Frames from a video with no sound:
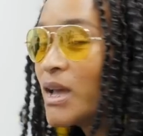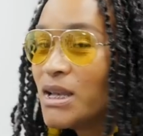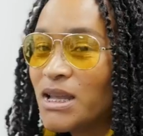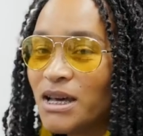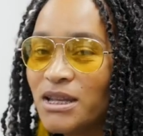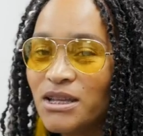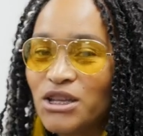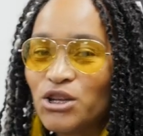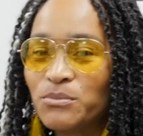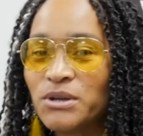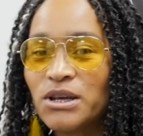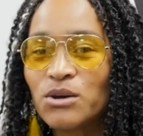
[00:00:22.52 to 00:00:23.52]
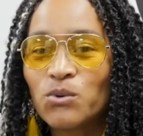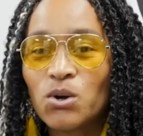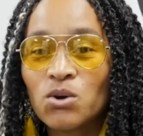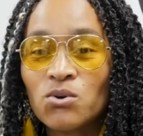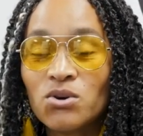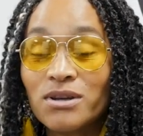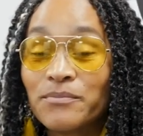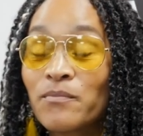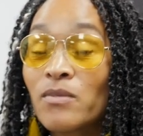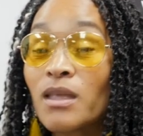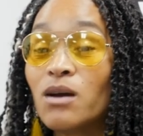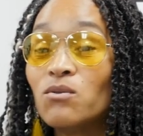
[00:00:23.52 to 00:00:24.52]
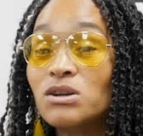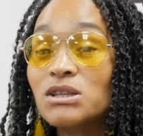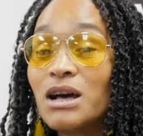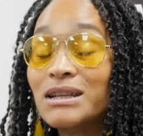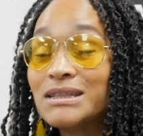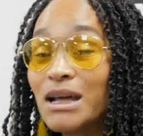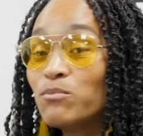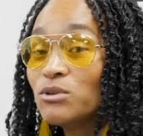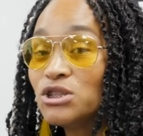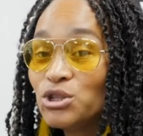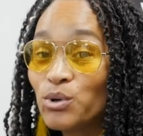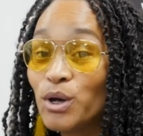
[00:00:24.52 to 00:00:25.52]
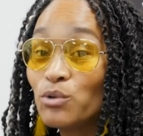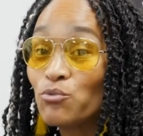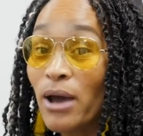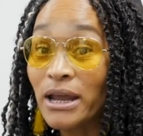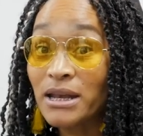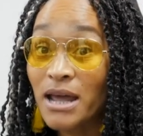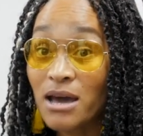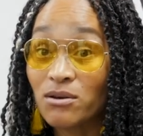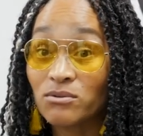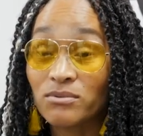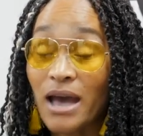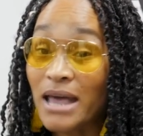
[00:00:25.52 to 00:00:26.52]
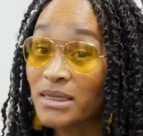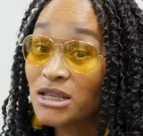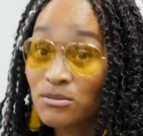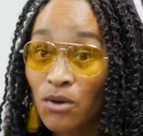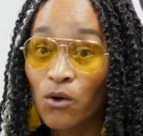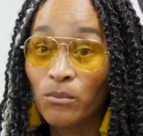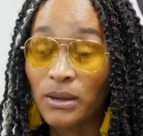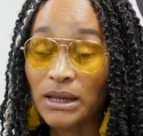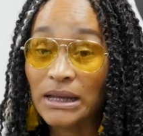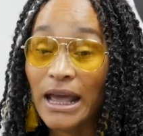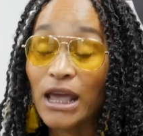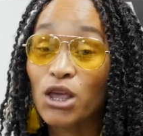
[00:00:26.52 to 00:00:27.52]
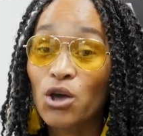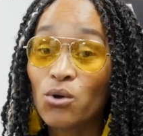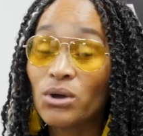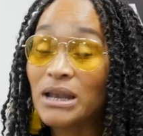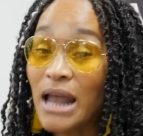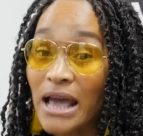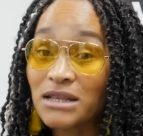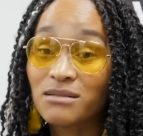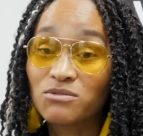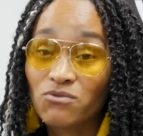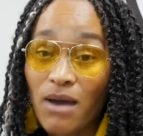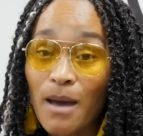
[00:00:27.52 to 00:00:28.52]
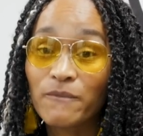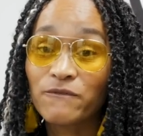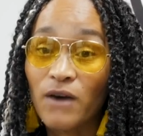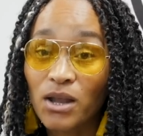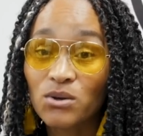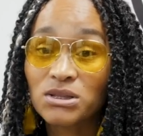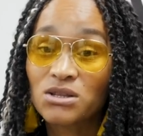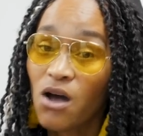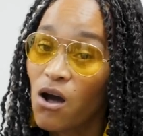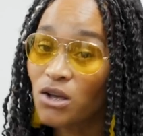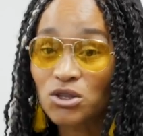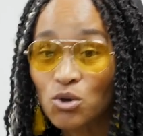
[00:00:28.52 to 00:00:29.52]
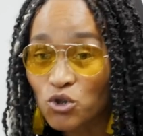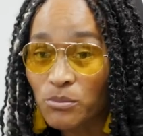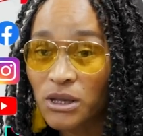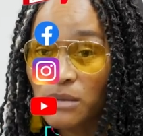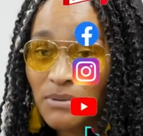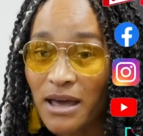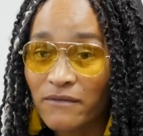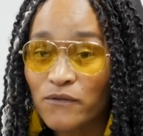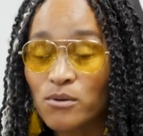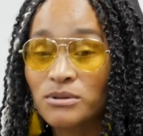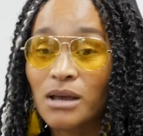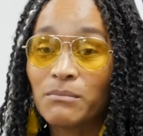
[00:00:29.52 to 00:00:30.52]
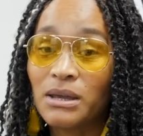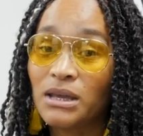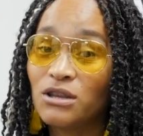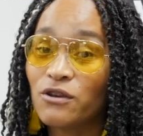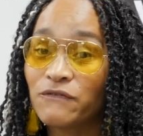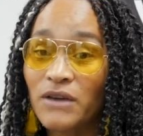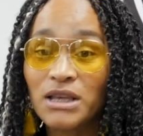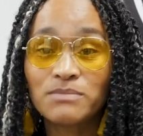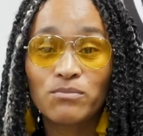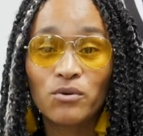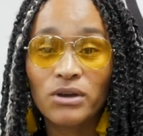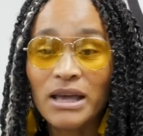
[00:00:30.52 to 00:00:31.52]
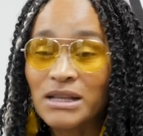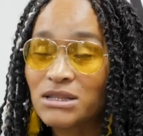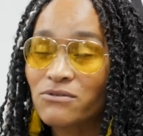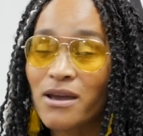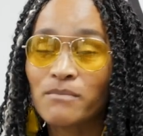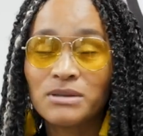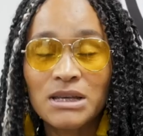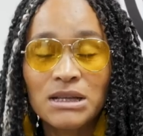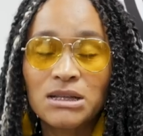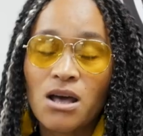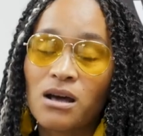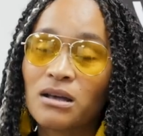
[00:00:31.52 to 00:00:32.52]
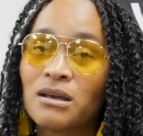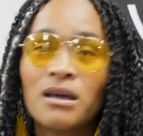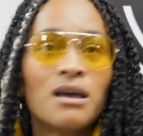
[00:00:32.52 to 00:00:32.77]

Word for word: Nothing. You know my dad was all gone. I want y'all to stop what you're doing right now, at this moment, and go and like, subscribe, follow us on all social media platforms. I mean, your Facebook, Instagram, TikTok,